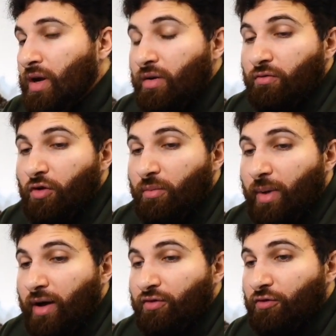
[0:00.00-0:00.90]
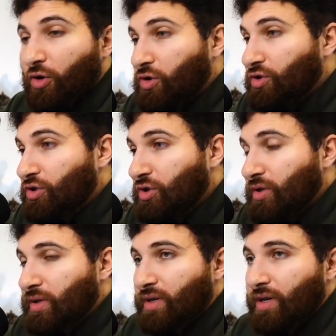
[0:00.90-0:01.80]
From my first
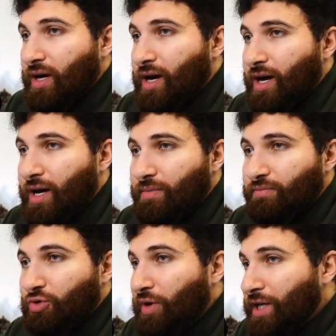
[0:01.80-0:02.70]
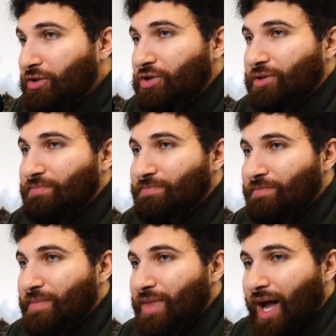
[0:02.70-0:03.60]
tweets
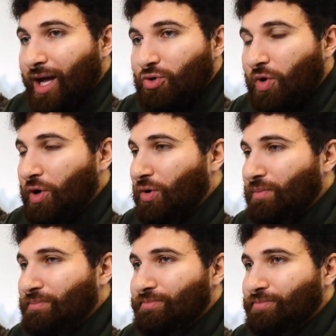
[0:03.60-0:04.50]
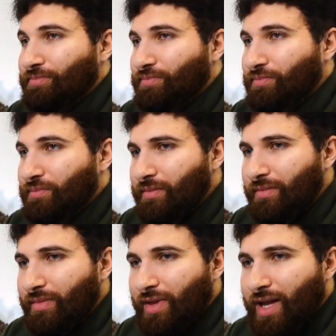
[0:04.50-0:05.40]
on Twitter
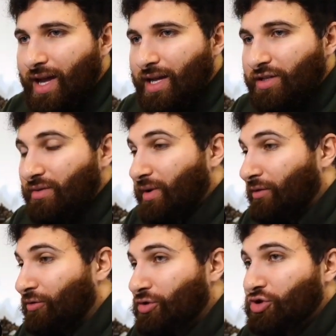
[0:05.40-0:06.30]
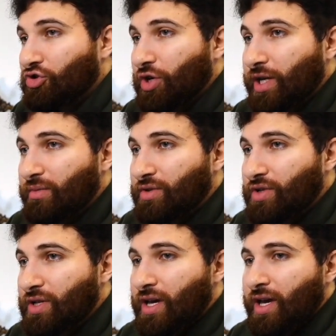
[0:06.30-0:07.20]
and some of my first streams,
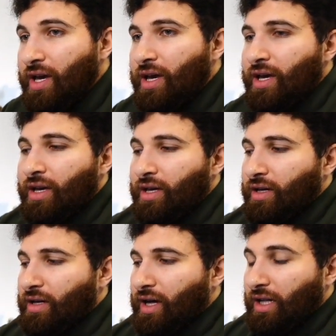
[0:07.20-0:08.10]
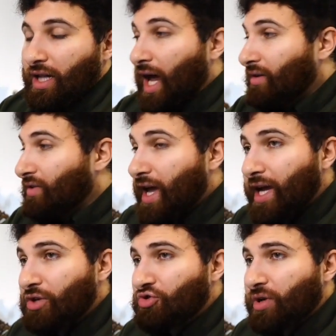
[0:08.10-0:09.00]
a lot of the
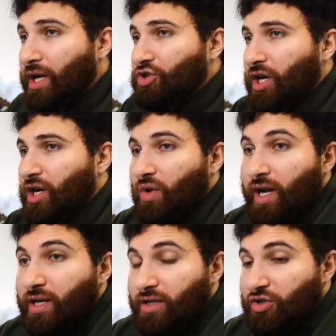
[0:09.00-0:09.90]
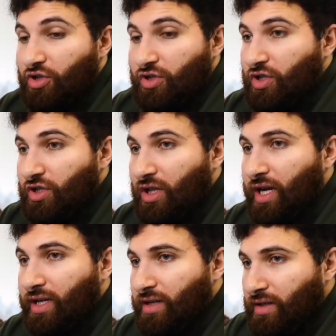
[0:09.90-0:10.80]
hatred I generated is just because,
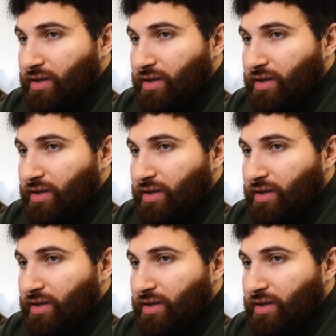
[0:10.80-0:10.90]
like,